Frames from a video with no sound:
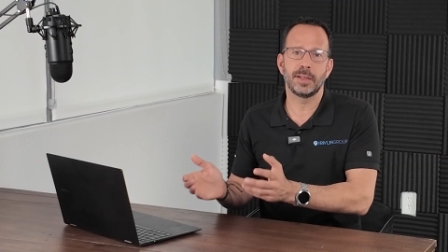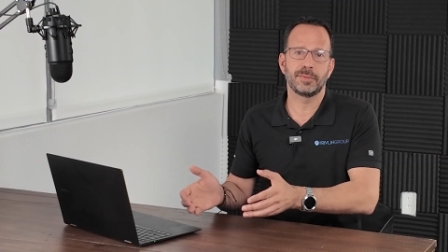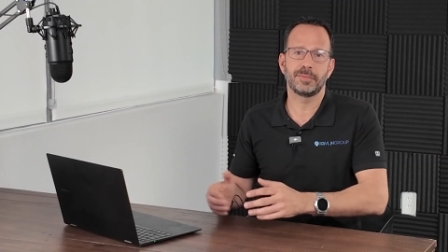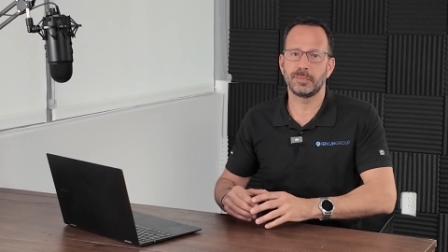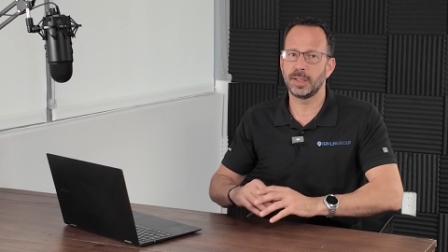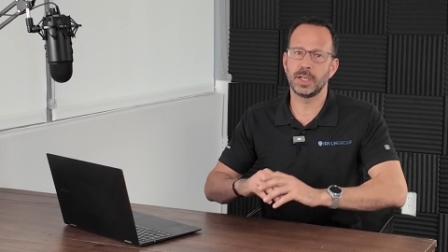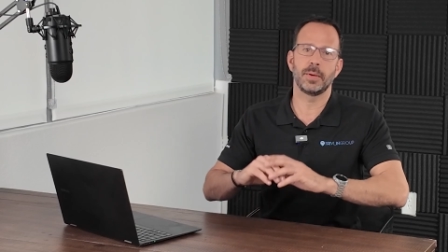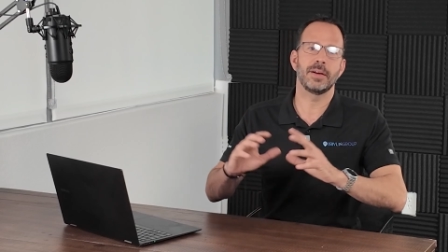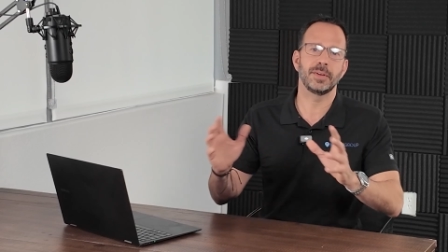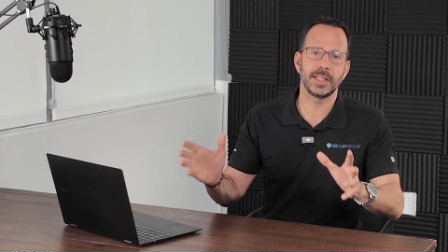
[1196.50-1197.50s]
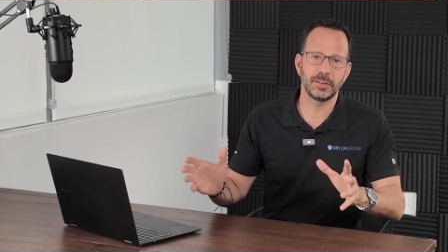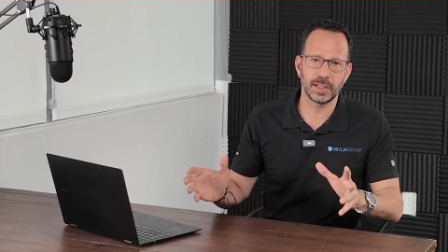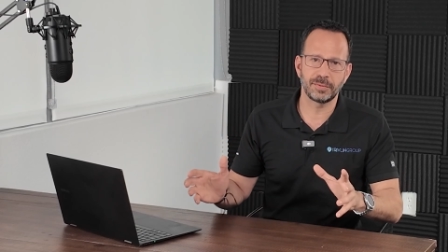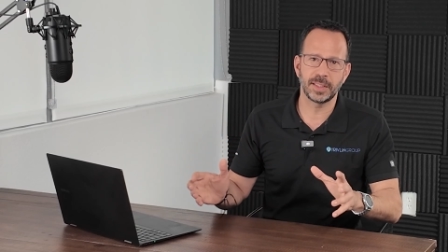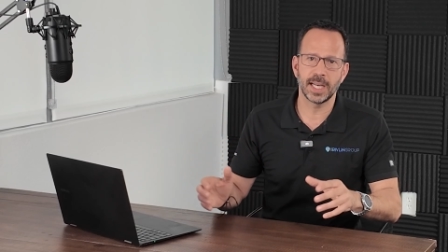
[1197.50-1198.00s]
if, you know, everything's
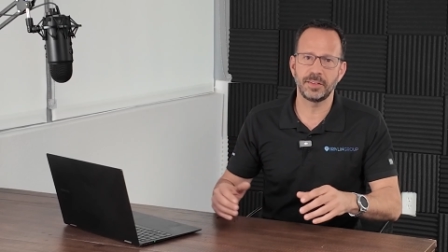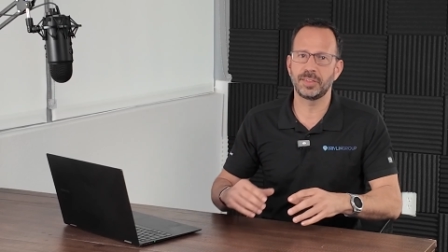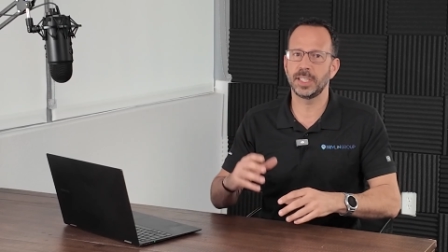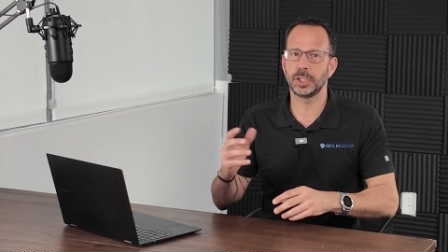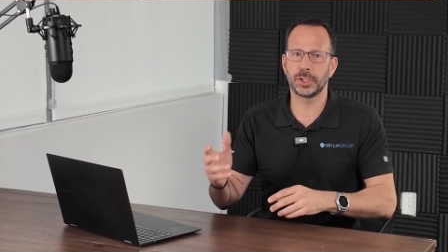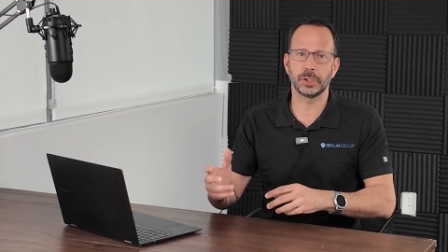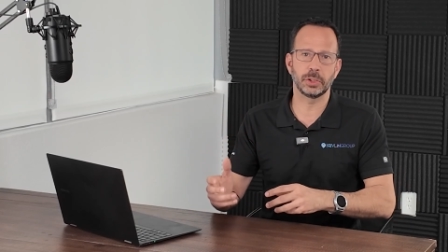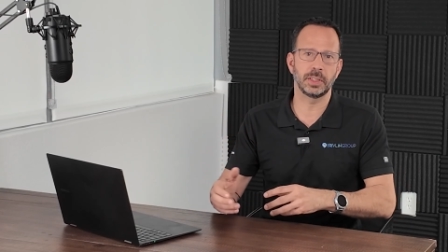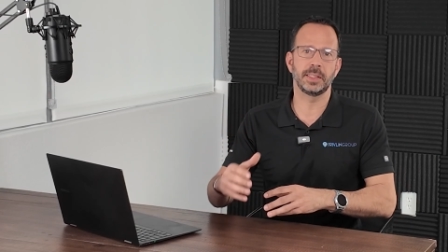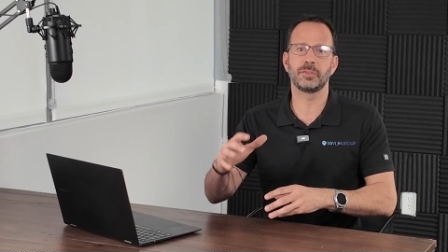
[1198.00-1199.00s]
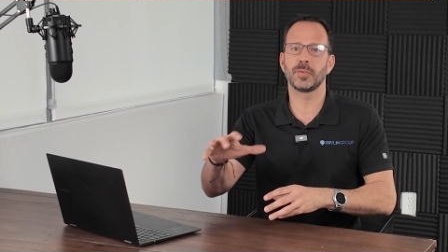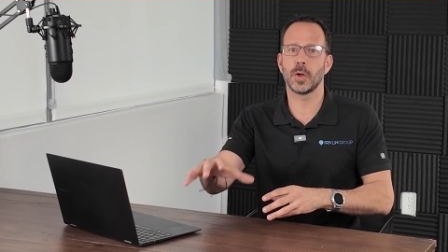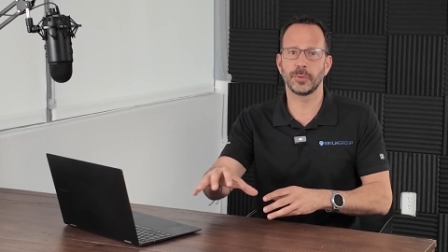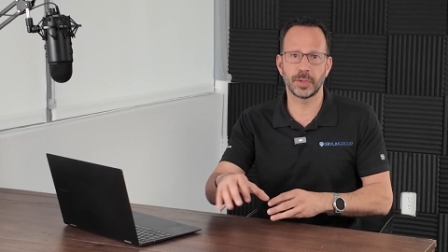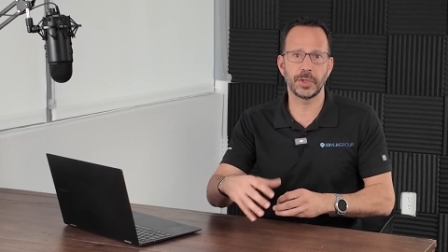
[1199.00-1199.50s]
FDIC insured and this
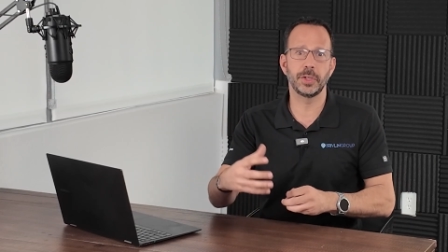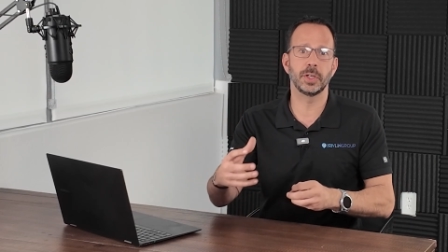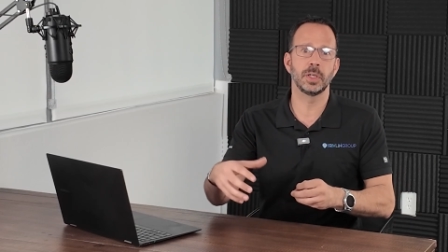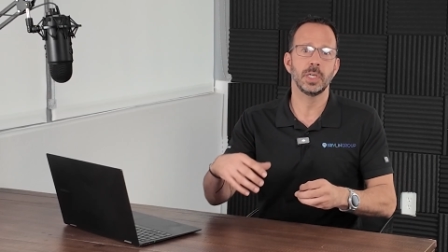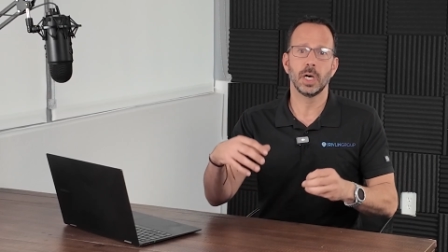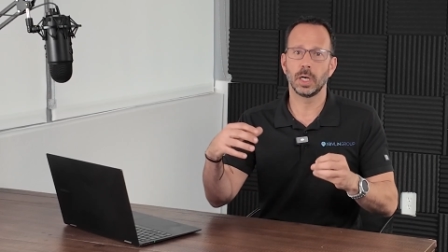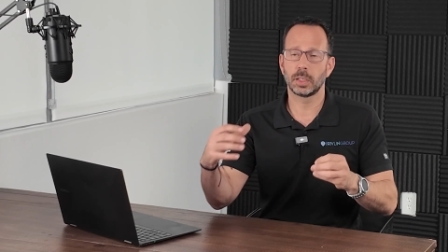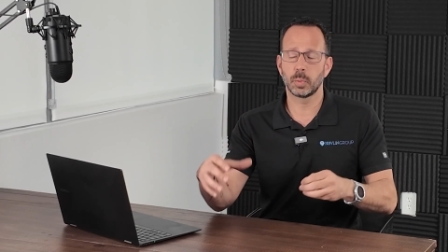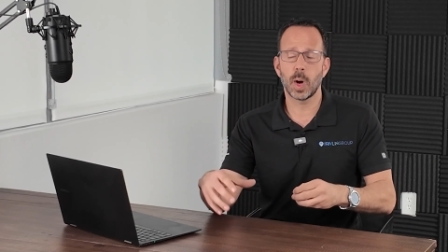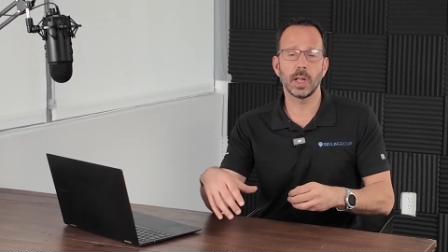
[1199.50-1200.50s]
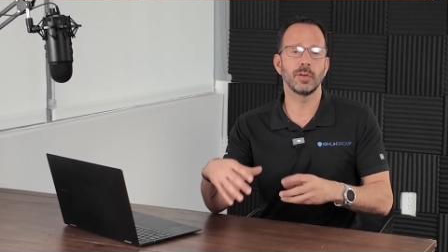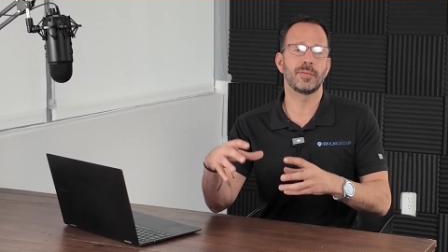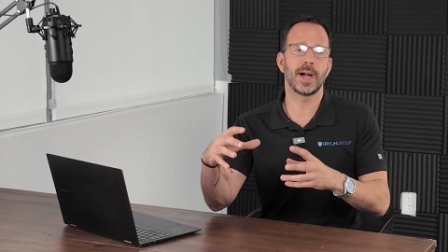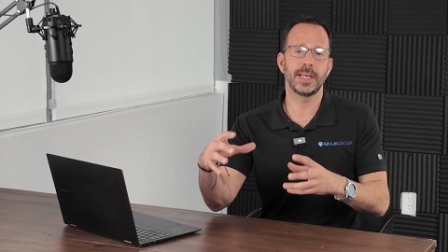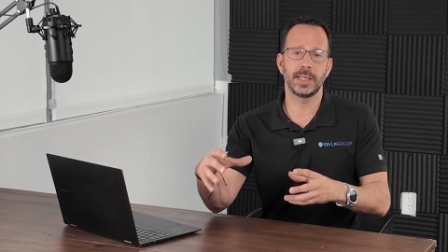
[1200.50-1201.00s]
falls under a
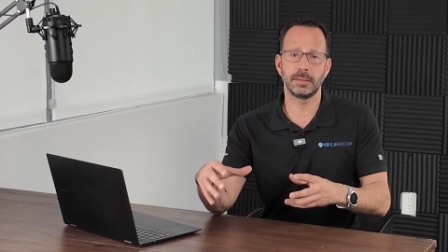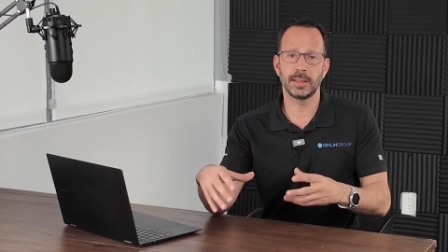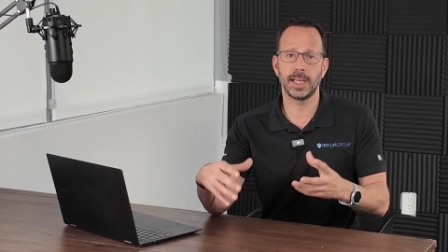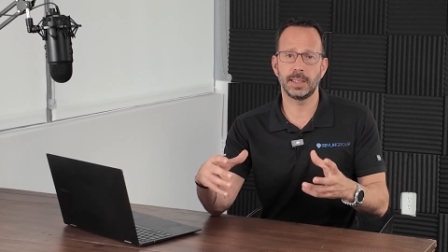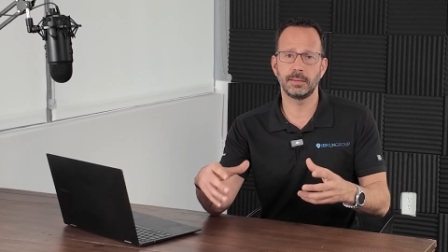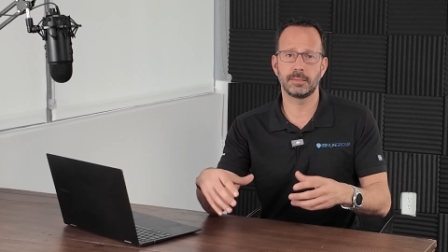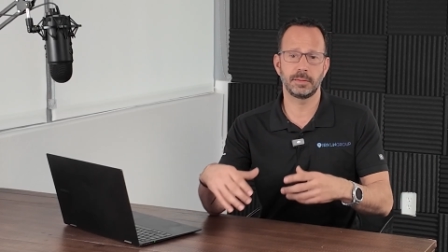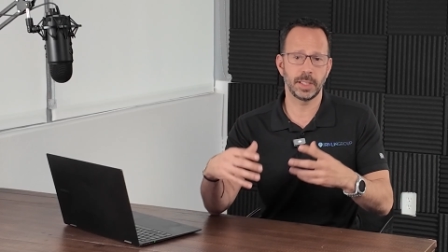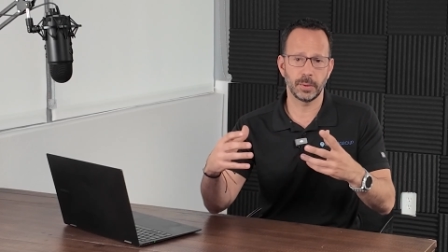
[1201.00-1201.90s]
qualified and you